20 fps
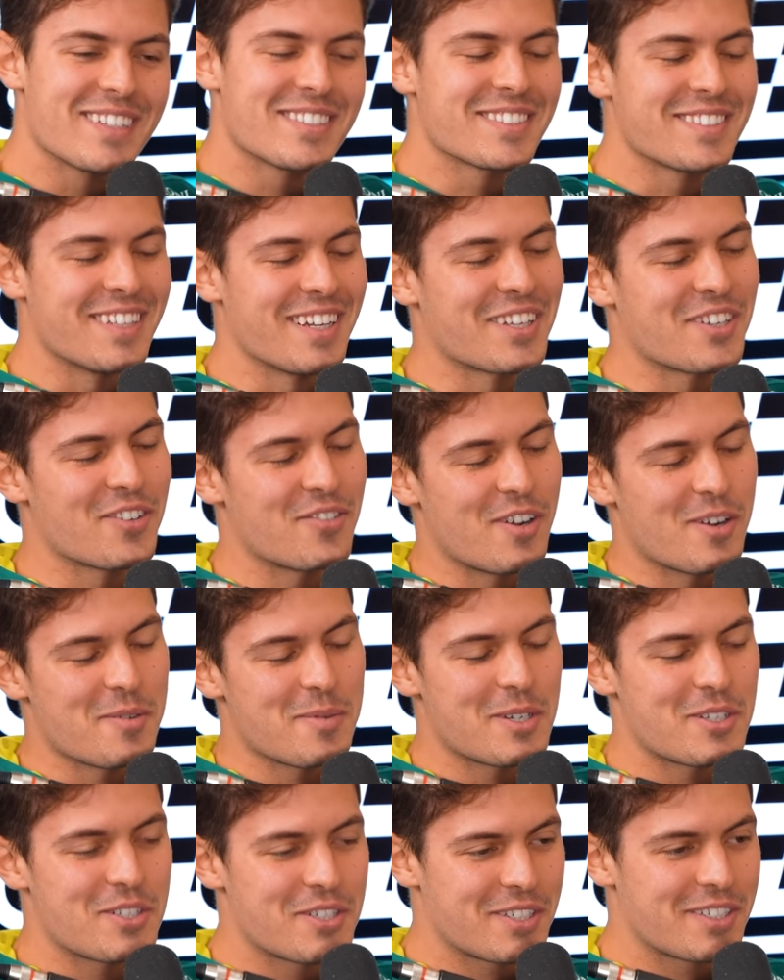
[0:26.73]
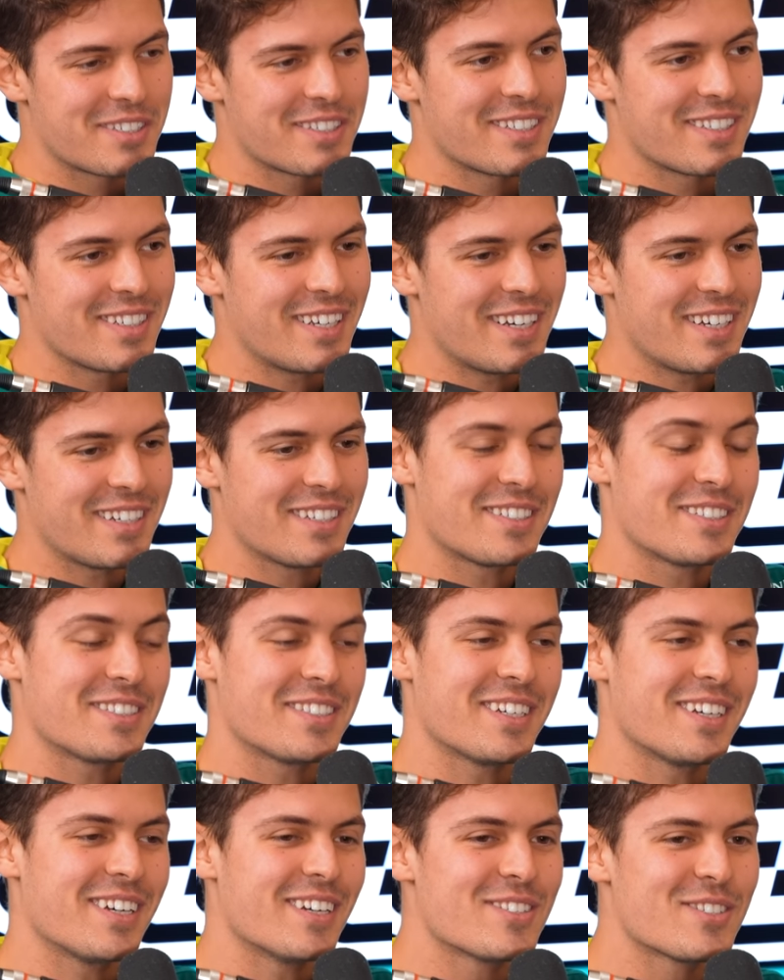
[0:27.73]
Thank you very much. Yeah, it's
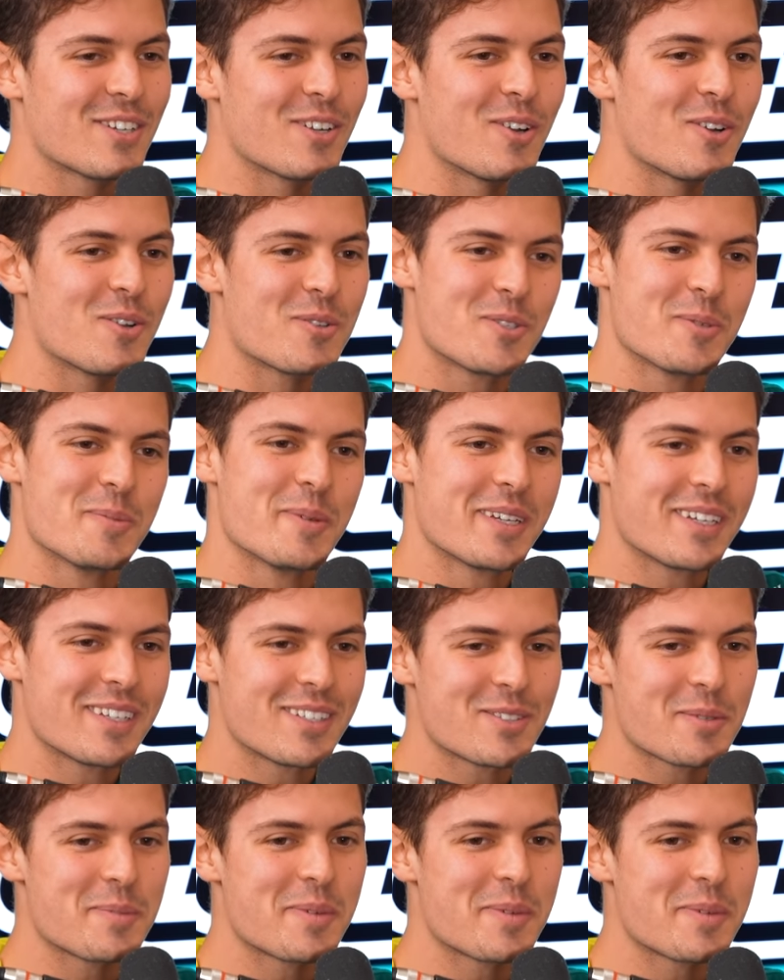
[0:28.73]
uh, it's an honor to be to